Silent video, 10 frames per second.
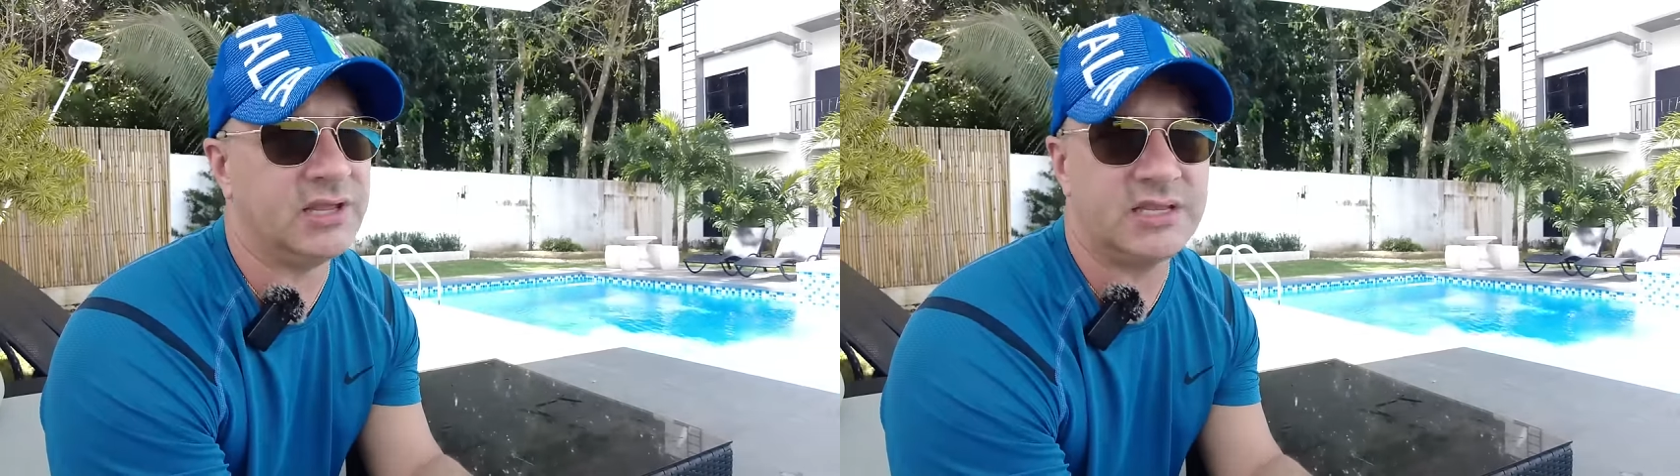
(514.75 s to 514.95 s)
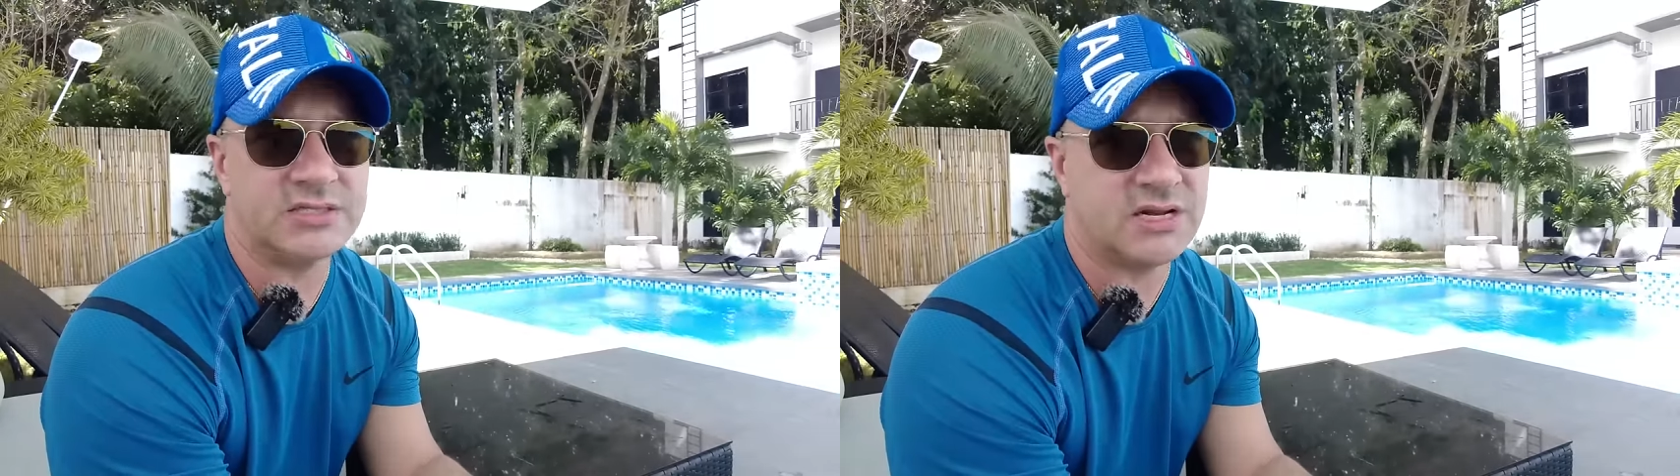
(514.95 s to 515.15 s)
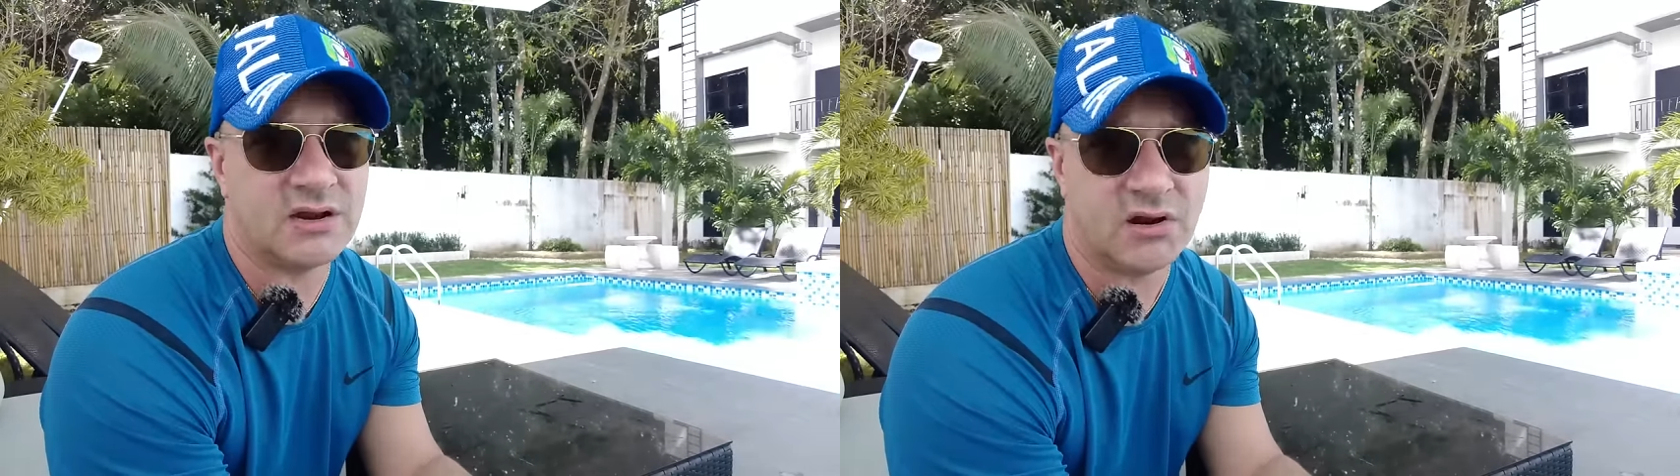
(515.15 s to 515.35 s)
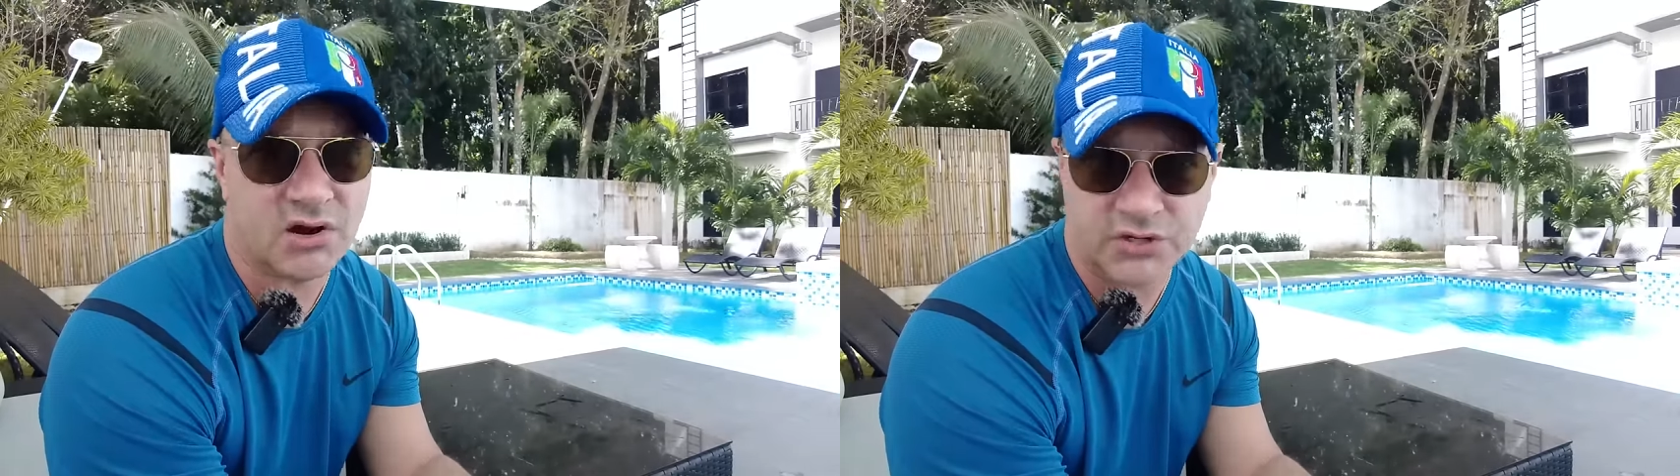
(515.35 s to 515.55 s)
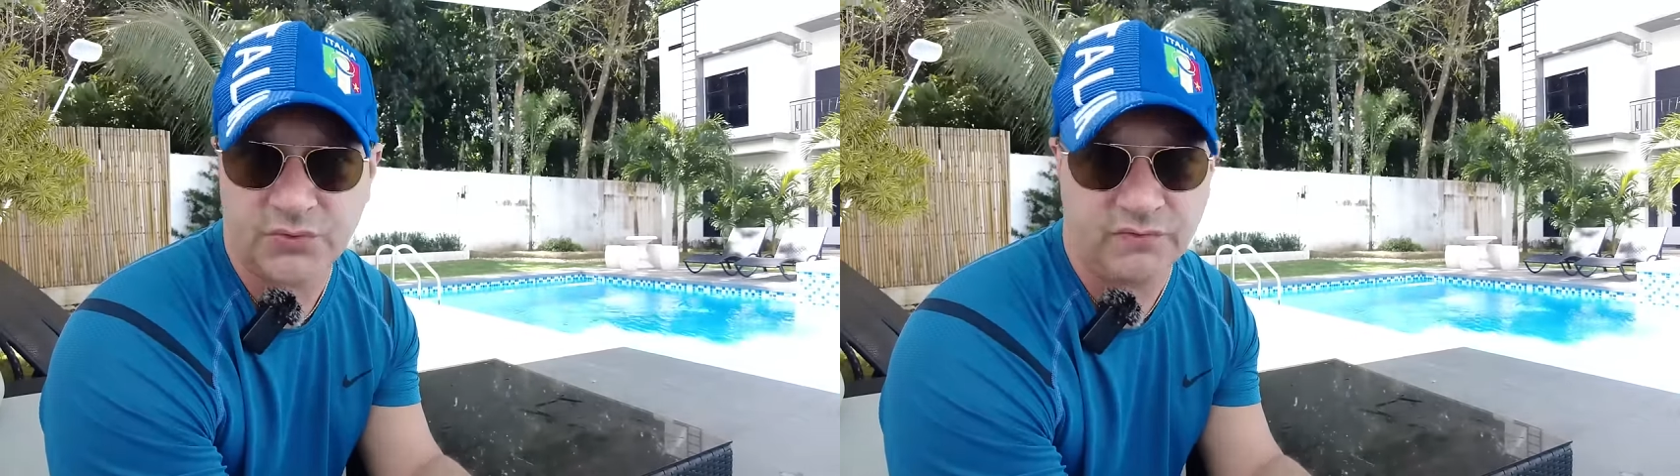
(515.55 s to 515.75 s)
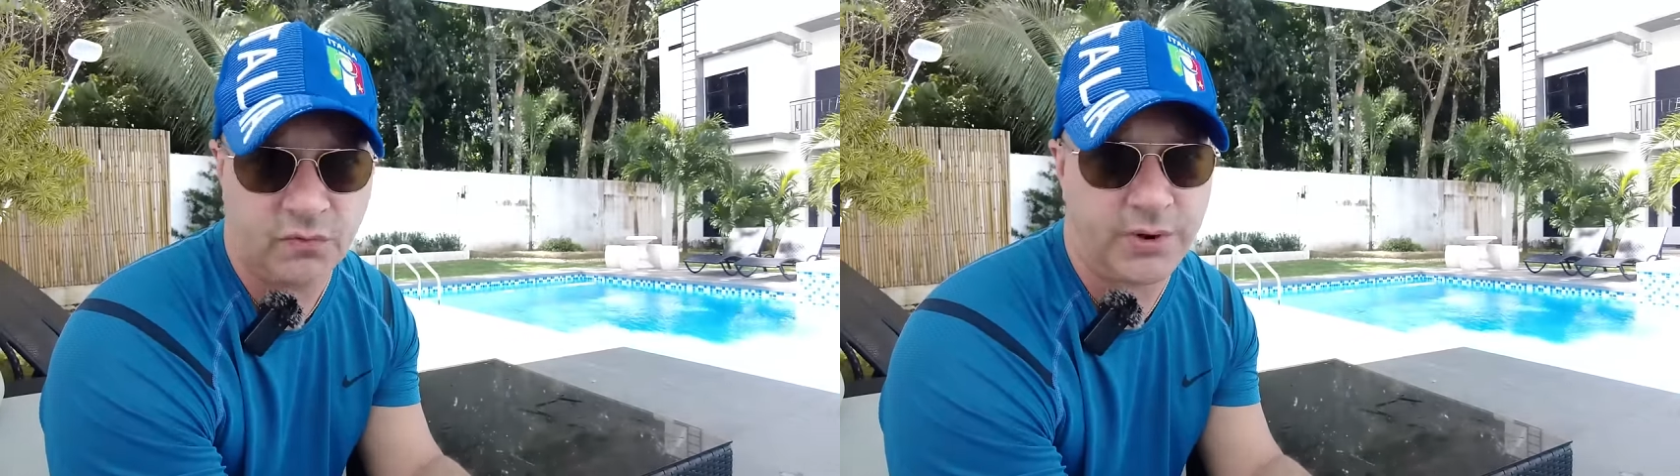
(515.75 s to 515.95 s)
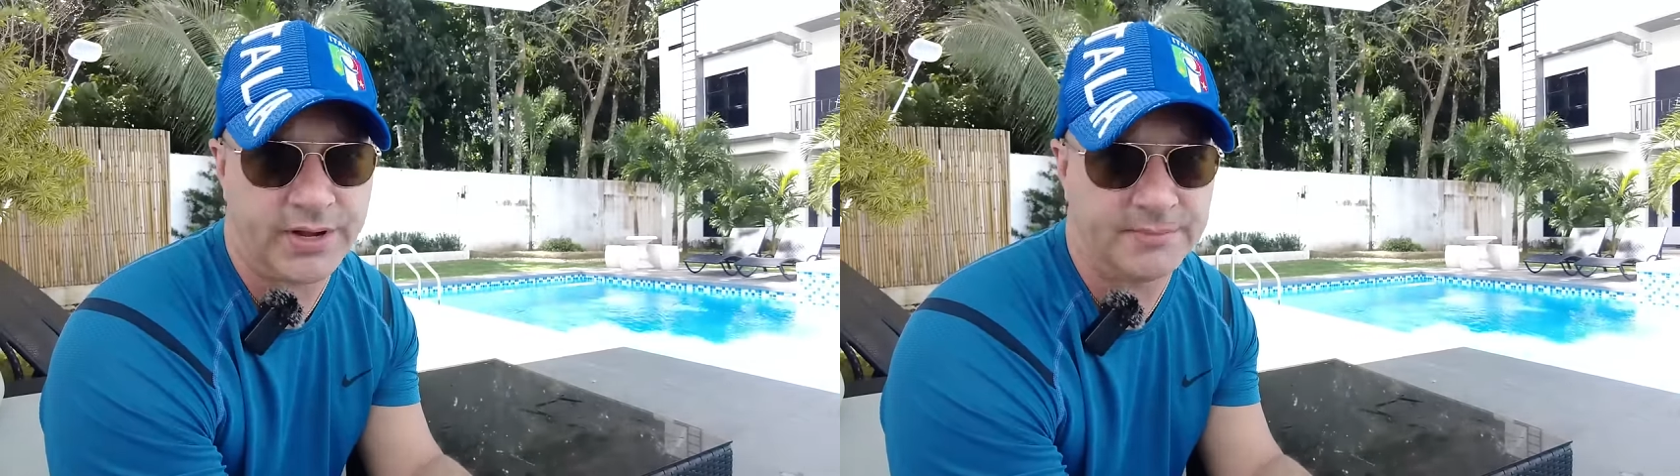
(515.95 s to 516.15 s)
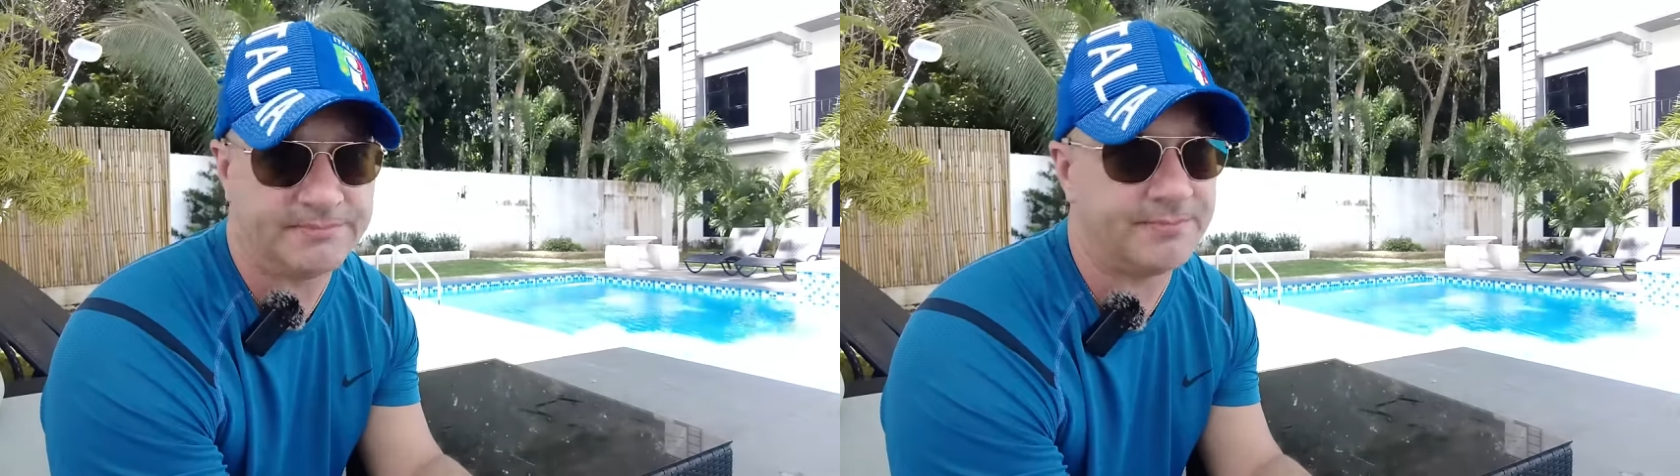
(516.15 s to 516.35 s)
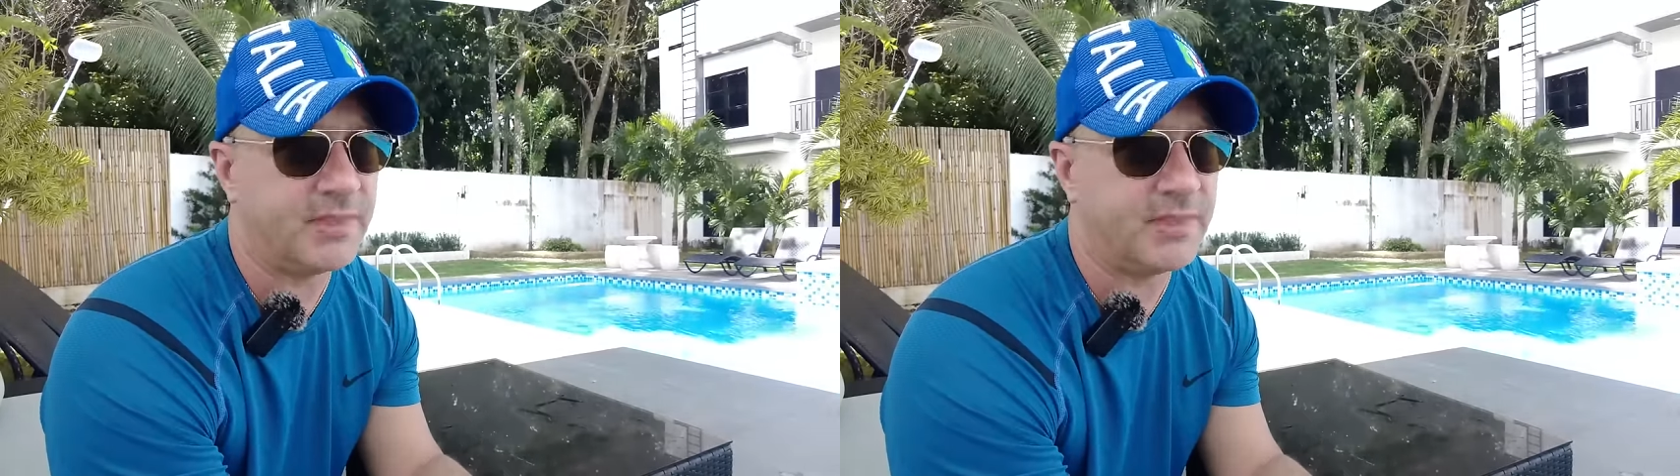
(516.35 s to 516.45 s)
is not hard to avoid it.